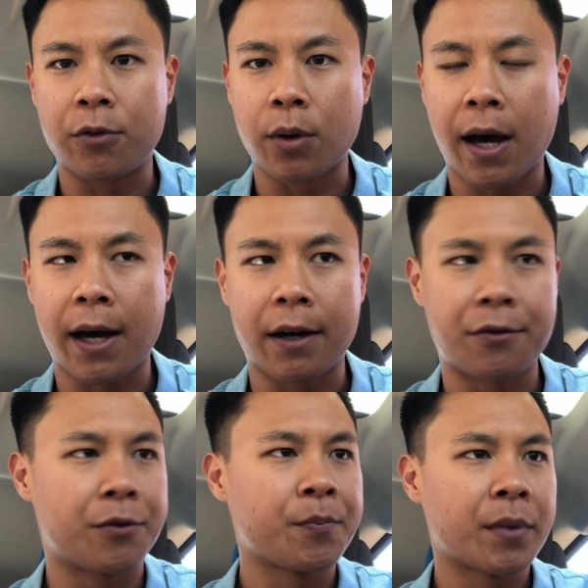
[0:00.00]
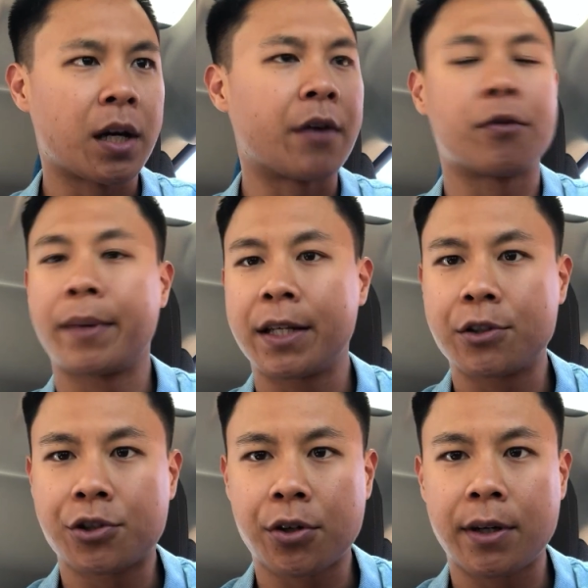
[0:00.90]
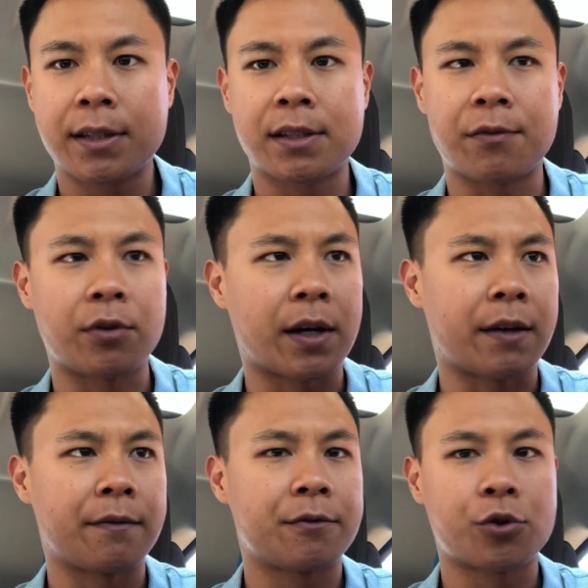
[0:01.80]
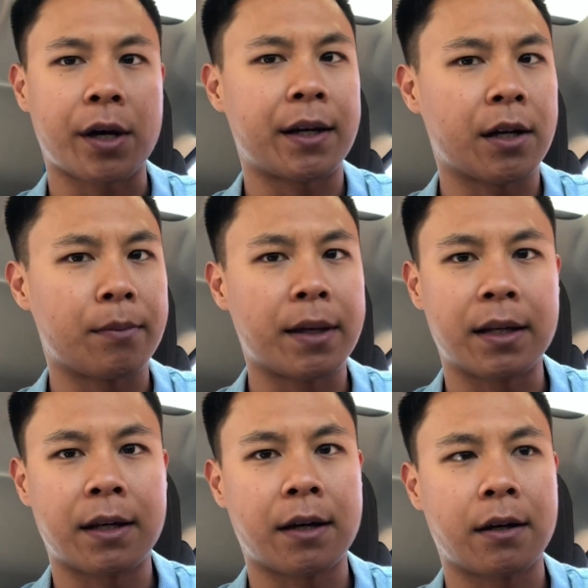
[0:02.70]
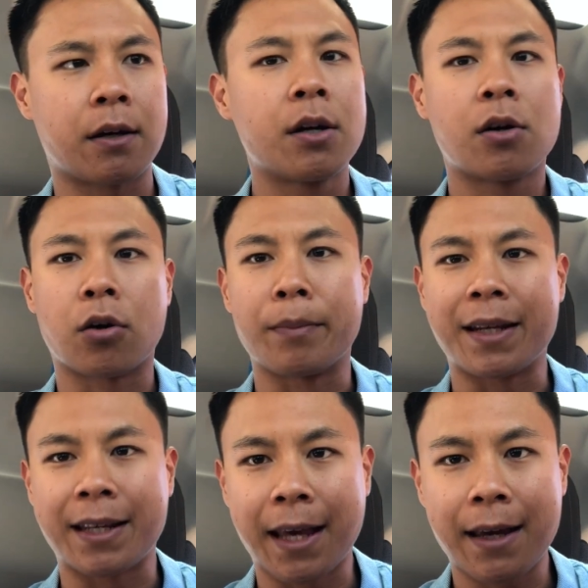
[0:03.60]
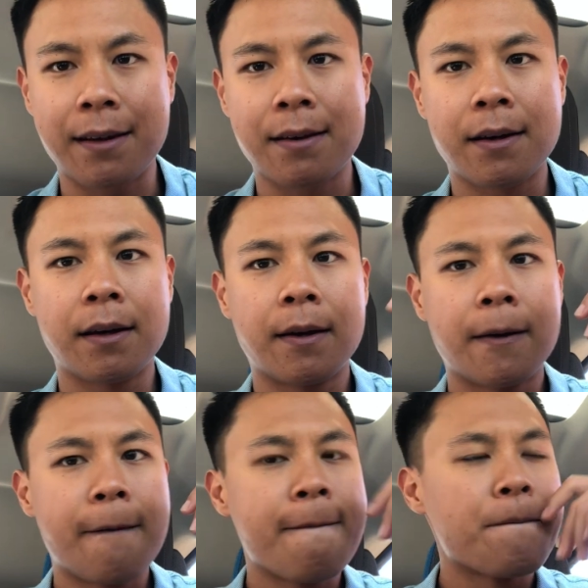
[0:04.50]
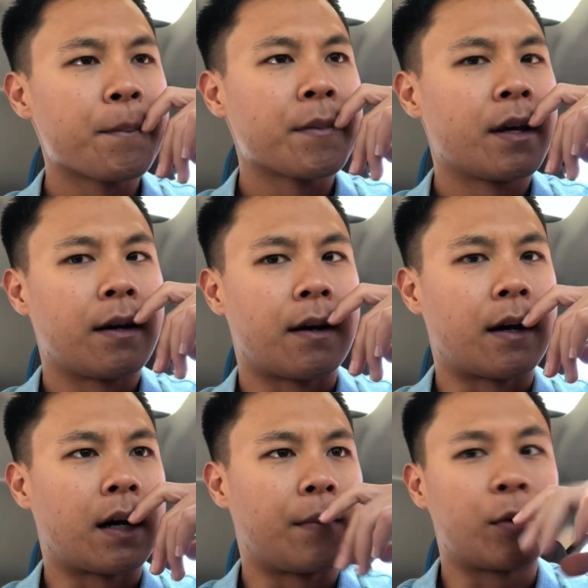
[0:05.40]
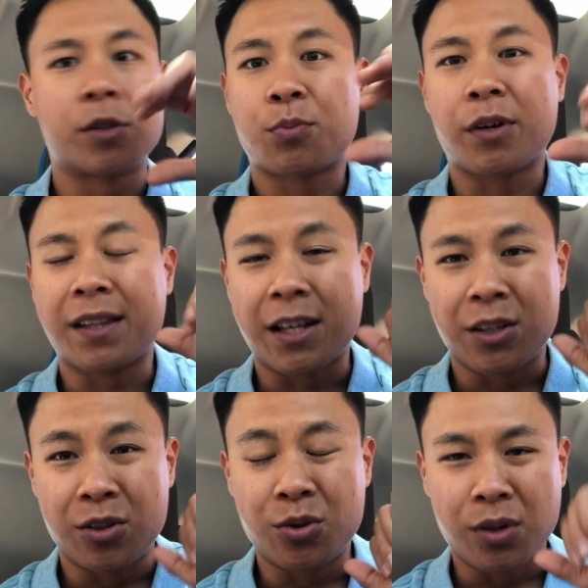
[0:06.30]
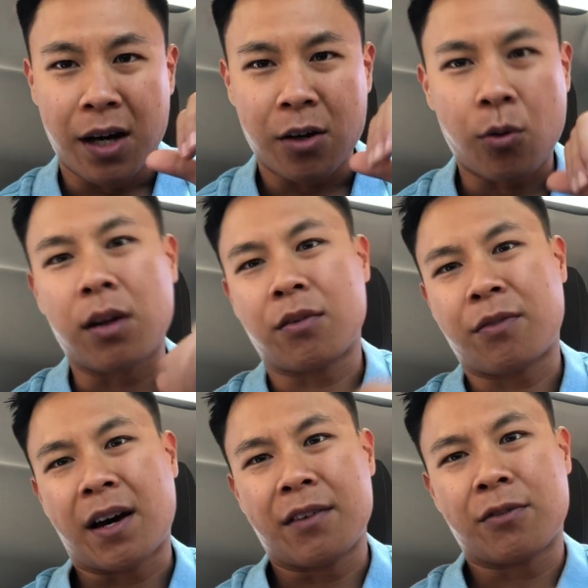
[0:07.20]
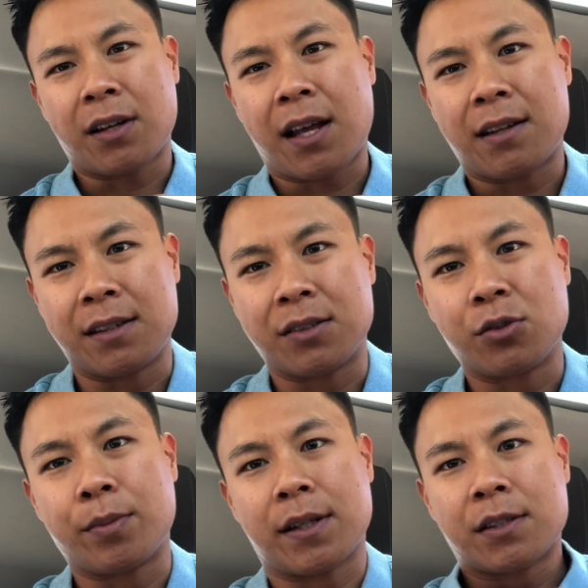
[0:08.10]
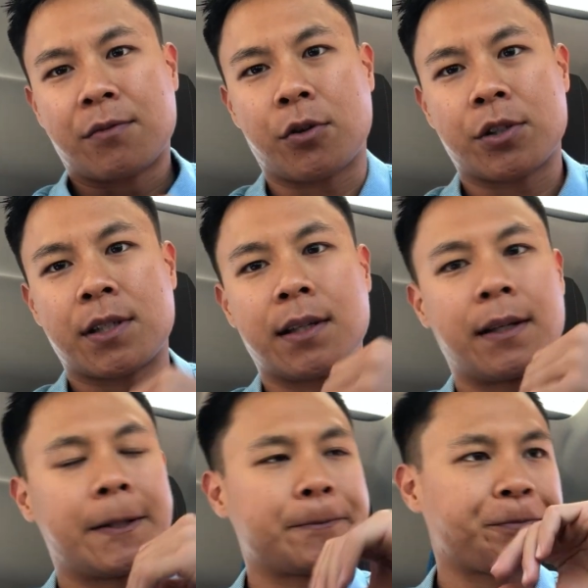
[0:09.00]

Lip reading: have government insurance, if you have TRICARE, Medicare, or Medicaid. At which point then you do not qualify for a lot of these coupons, unfortunately.